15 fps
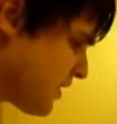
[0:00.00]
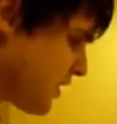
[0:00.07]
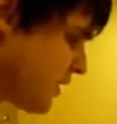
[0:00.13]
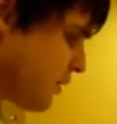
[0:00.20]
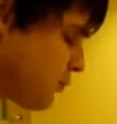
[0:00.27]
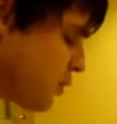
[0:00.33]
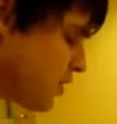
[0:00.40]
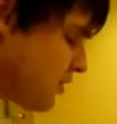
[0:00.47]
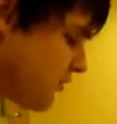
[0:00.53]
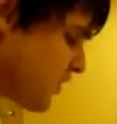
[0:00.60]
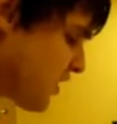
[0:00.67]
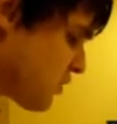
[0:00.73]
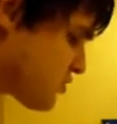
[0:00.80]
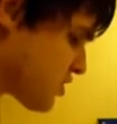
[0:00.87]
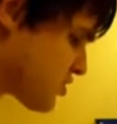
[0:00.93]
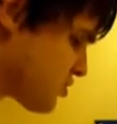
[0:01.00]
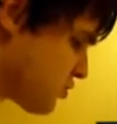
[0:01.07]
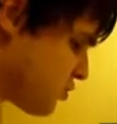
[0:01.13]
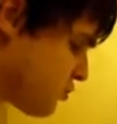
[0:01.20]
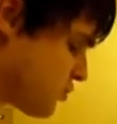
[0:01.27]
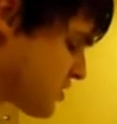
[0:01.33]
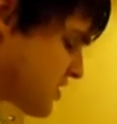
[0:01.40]
one of the videos I
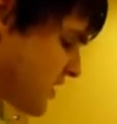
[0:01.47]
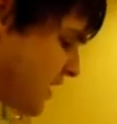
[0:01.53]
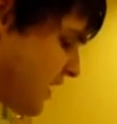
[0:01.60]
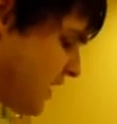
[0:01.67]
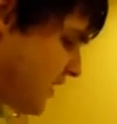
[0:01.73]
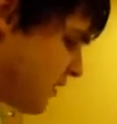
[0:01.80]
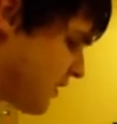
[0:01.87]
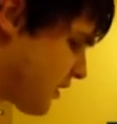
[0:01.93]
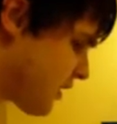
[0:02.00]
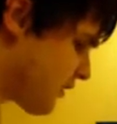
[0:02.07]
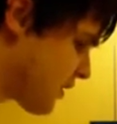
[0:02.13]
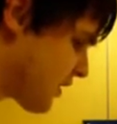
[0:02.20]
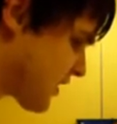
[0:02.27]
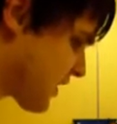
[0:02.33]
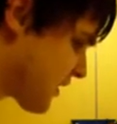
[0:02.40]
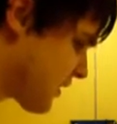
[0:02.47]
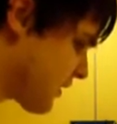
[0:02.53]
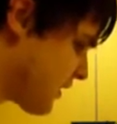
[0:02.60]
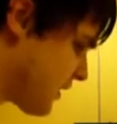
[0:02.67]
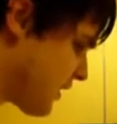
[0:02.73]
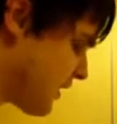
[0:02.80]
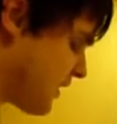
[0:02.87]
saw was a
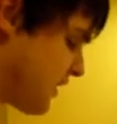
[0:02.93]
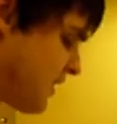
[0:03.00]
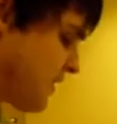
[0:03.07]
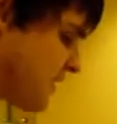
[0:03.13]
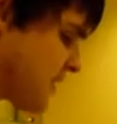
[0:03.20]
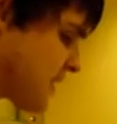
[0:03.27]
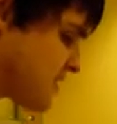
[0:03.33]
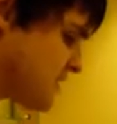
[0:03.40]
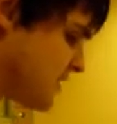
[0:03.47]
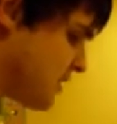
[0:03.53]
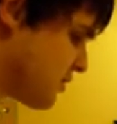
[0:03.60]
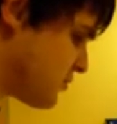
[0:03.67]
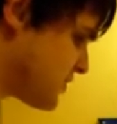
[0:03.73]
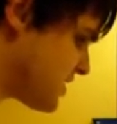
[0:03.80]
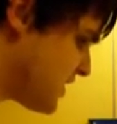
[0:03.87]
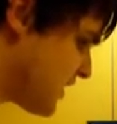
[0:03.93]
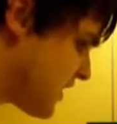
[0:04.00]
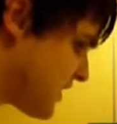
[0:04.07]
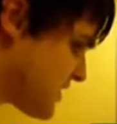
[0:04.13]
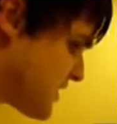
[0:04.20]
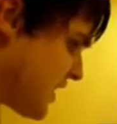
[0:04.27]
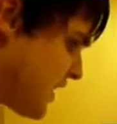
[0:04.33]
Casio
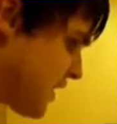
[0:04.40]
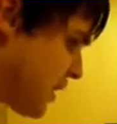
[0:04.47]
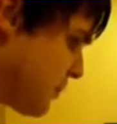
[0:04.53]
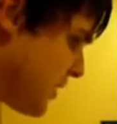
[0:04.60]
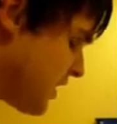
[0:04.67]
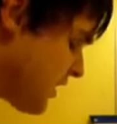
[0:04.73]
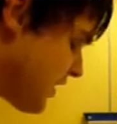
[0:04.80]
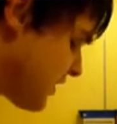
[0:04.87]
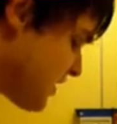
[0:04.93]
TA-10, a bit like